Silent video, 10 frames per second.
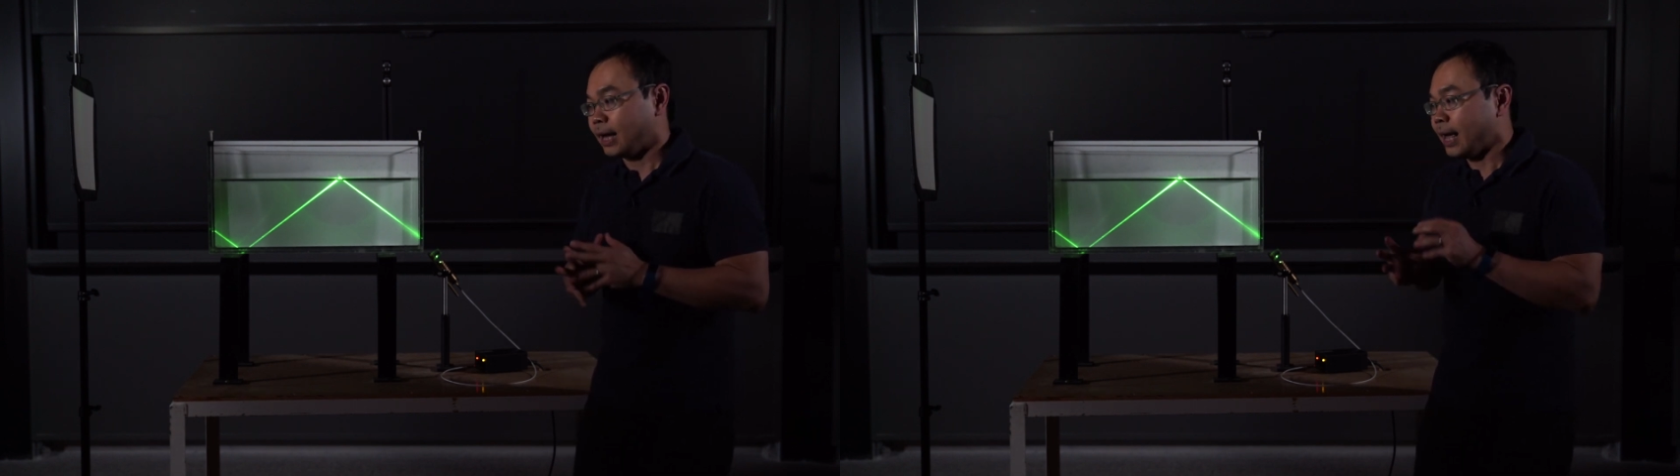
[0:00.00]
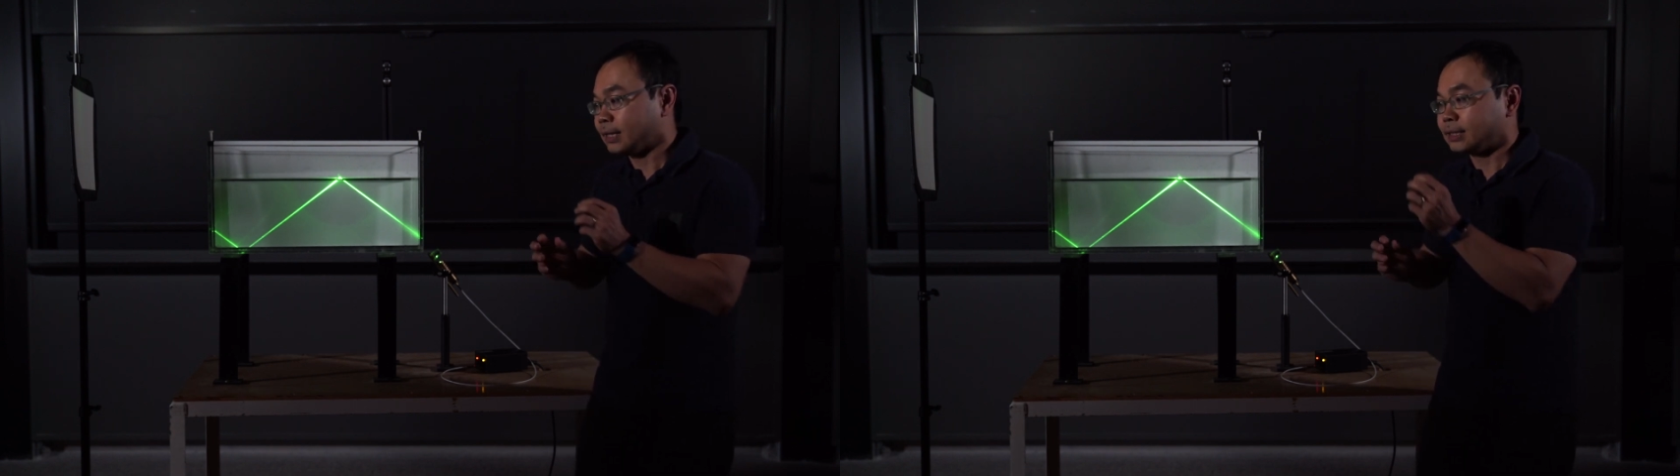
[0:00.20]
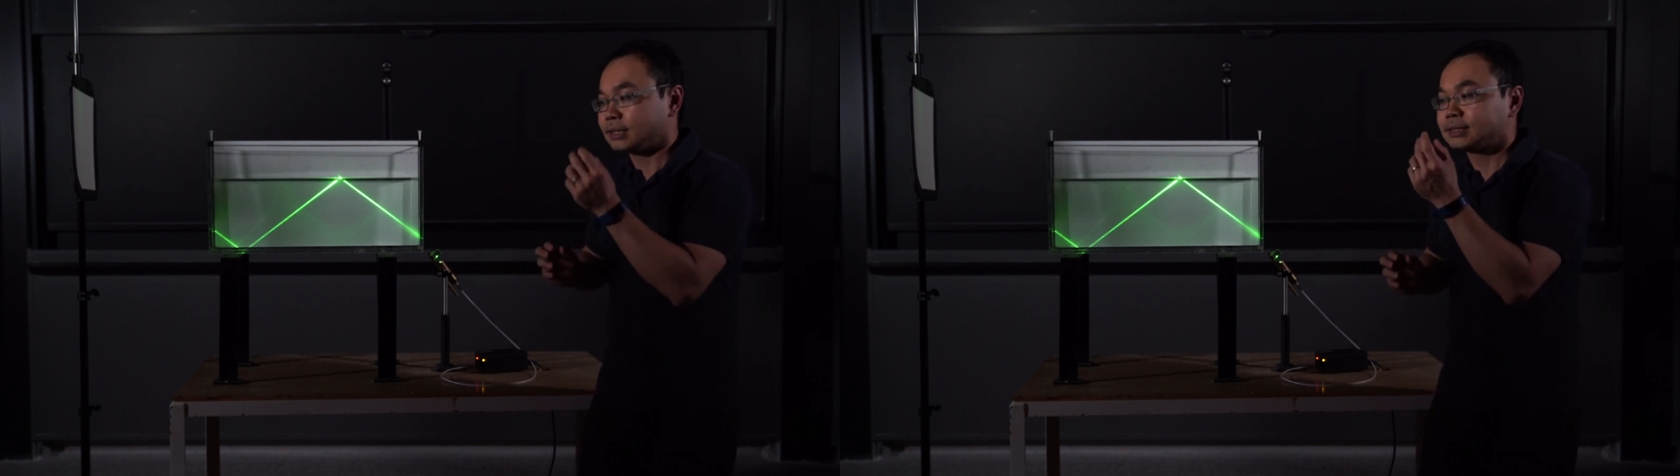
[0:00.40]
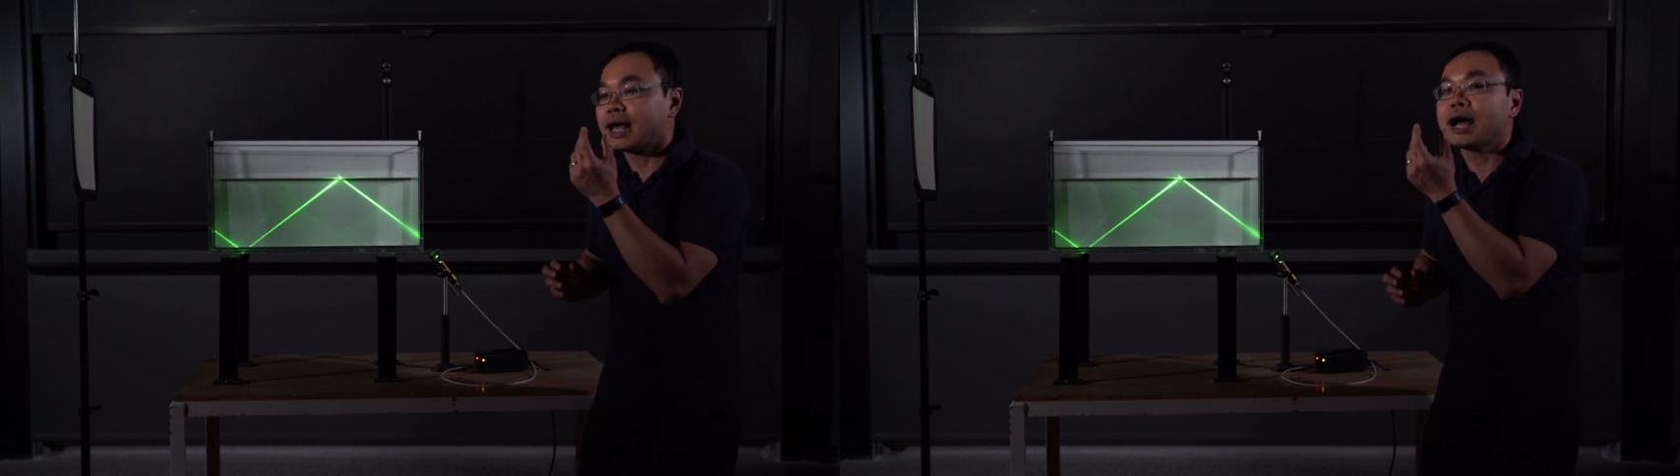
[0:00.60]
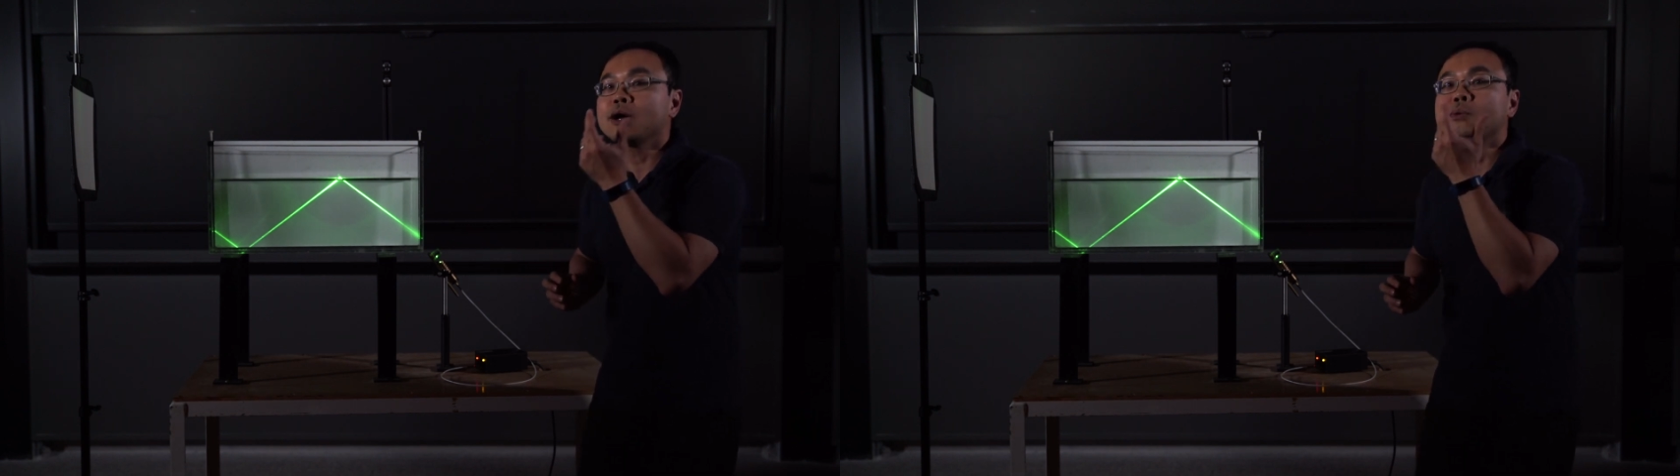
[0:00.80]
at
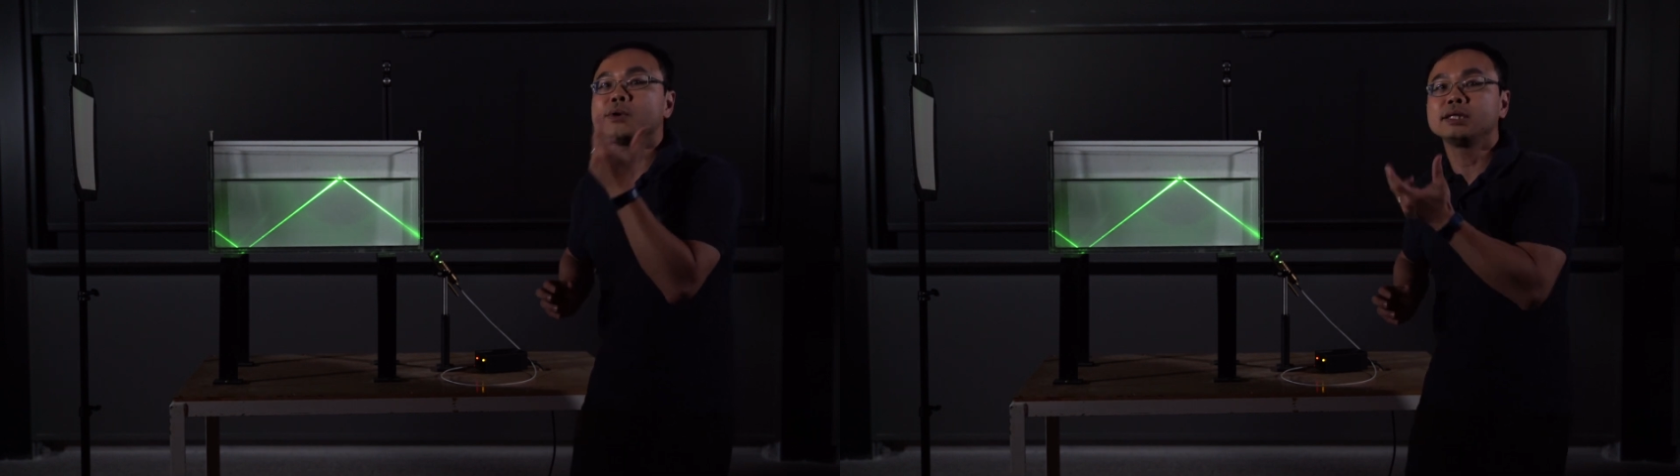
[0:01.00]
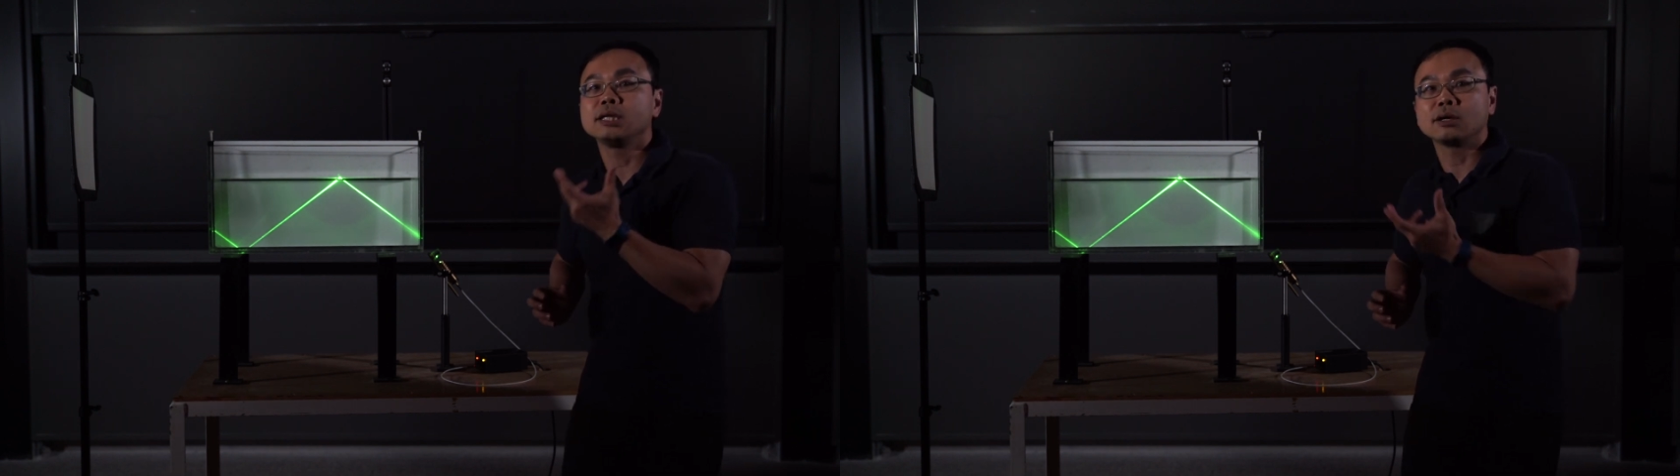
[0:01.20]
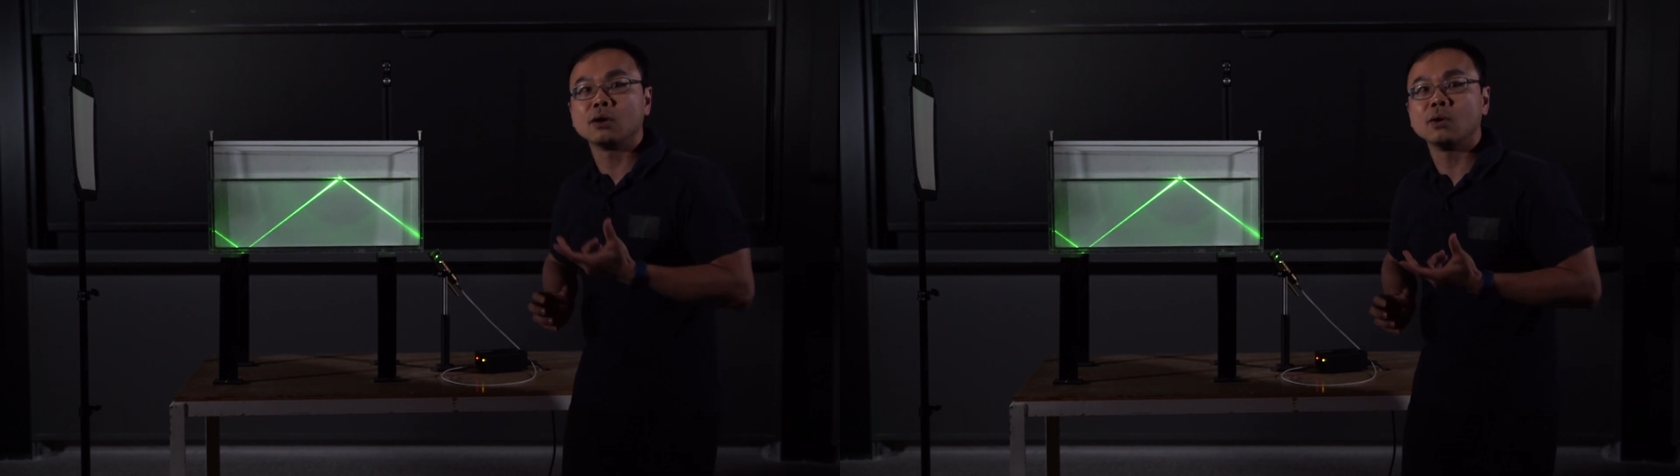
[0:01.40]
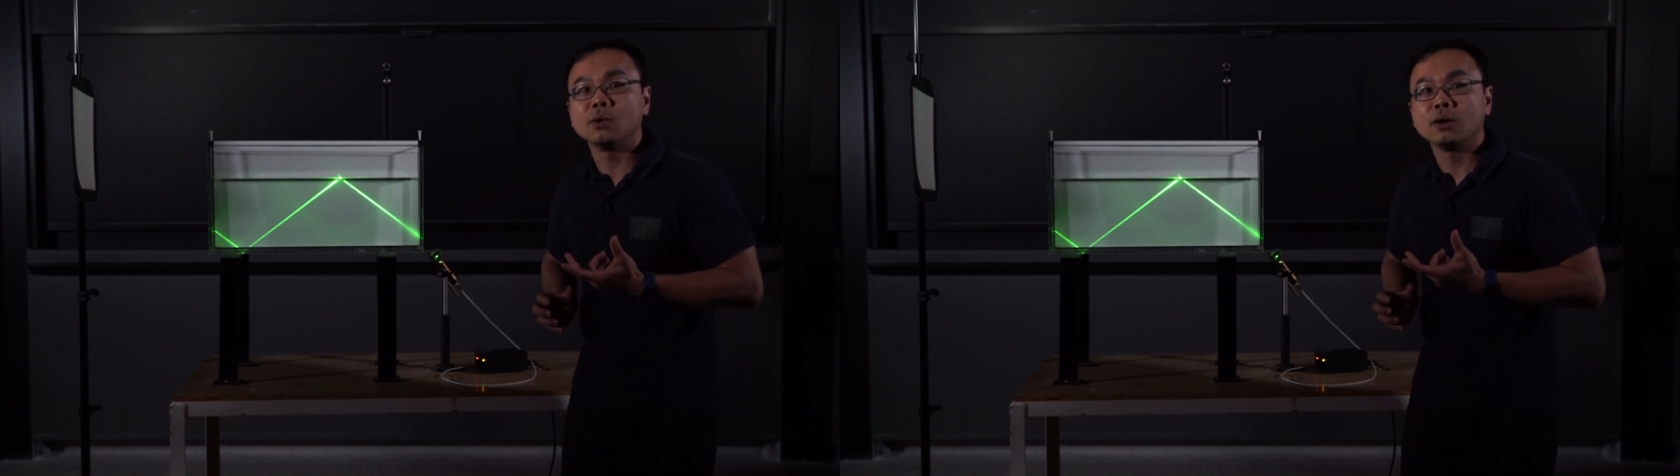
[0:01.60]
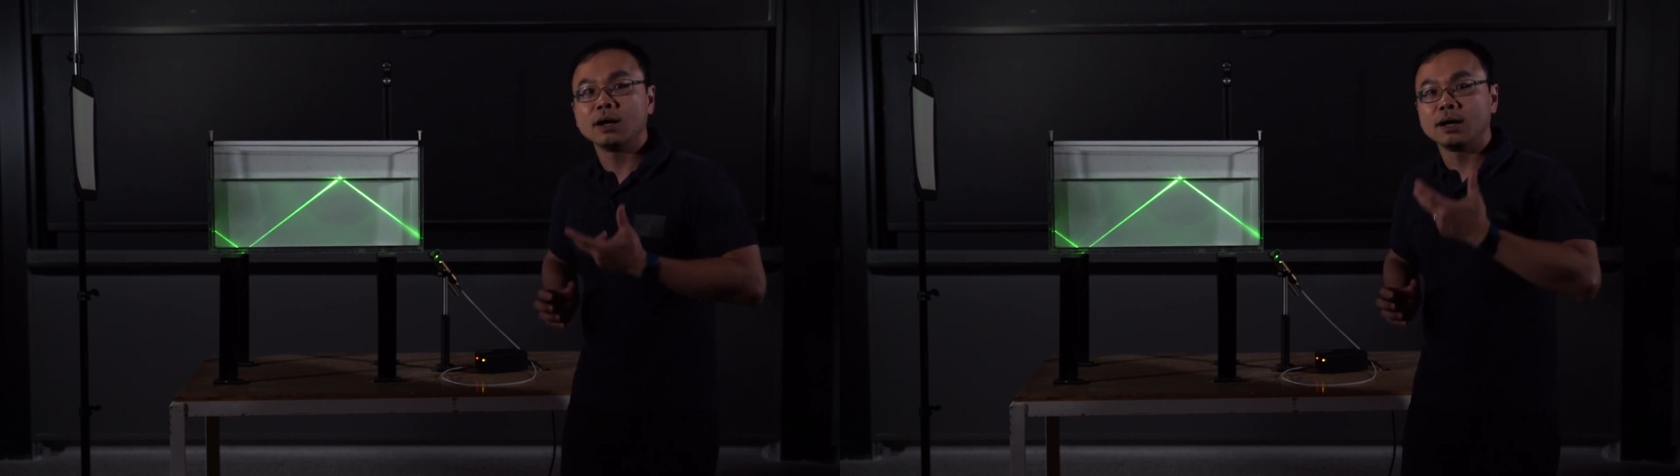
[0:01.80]
some critical